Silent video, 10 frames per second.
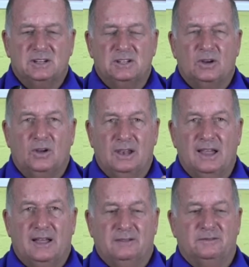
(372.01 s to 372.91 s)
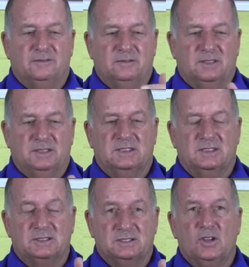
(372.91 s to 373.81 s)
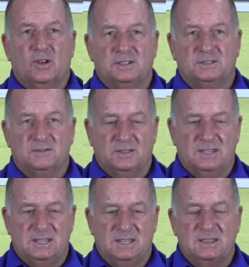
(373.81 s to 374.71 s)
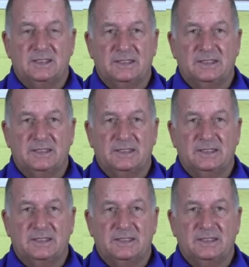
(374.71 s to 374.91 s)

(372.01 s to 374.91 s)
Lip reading: I love that the size of the